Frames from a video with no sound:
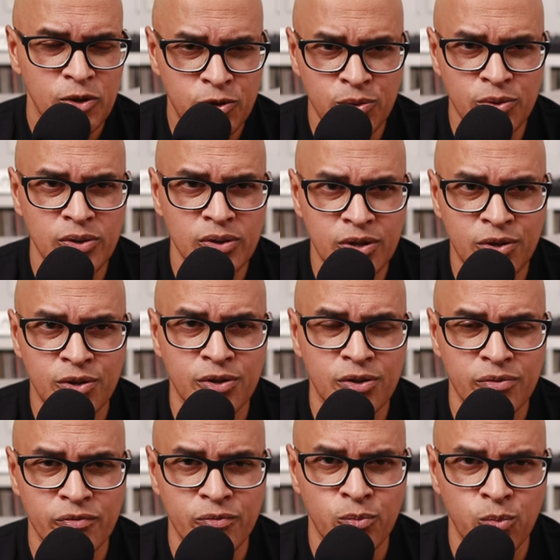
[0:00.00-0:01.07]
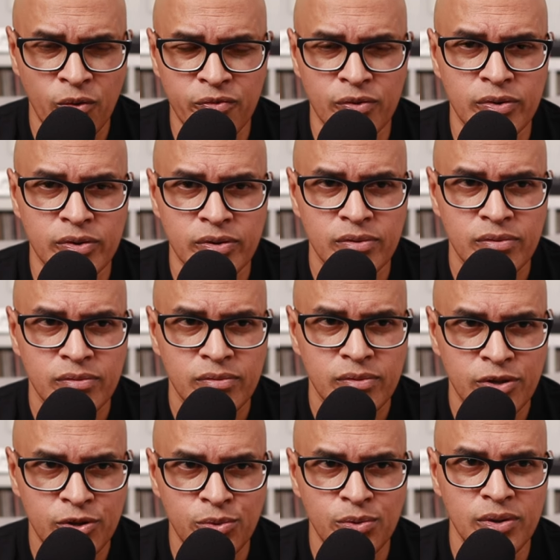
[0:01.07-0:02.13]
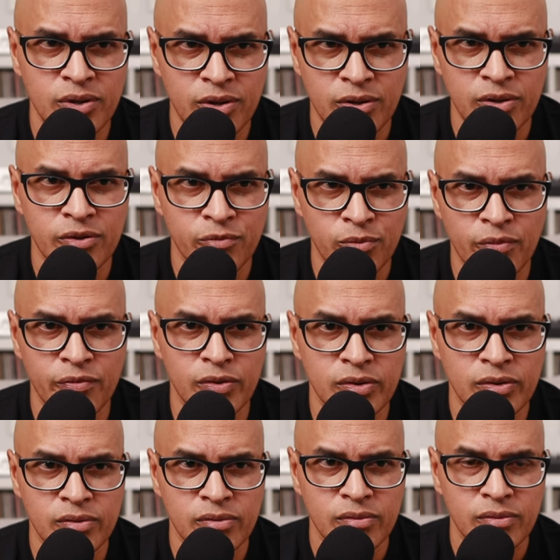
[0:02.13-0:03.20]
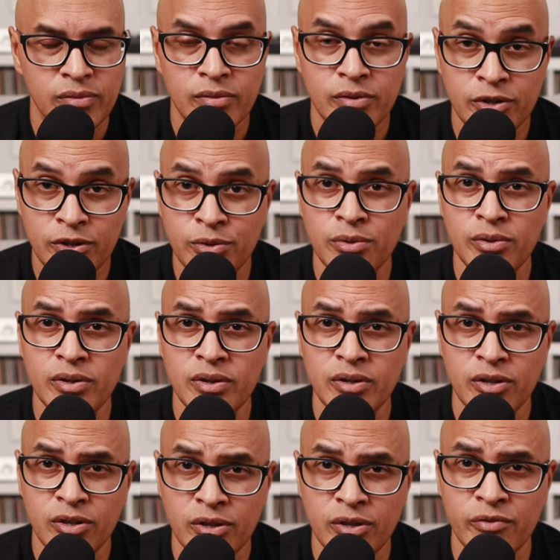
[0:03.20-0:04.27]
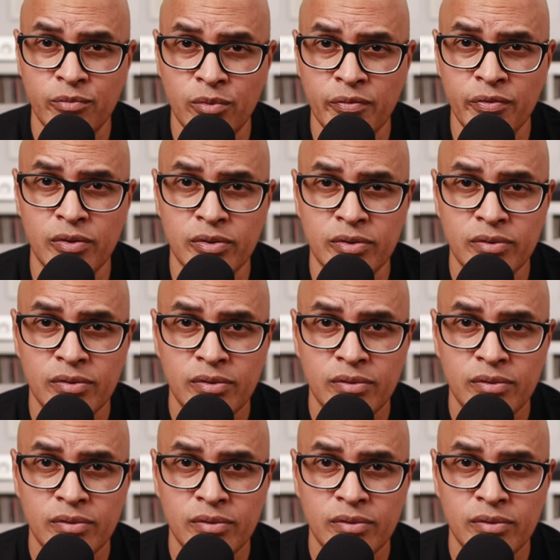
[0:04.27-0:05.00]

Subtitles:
Dual curve woofers. Dual curve woofers. Dual curve woofers.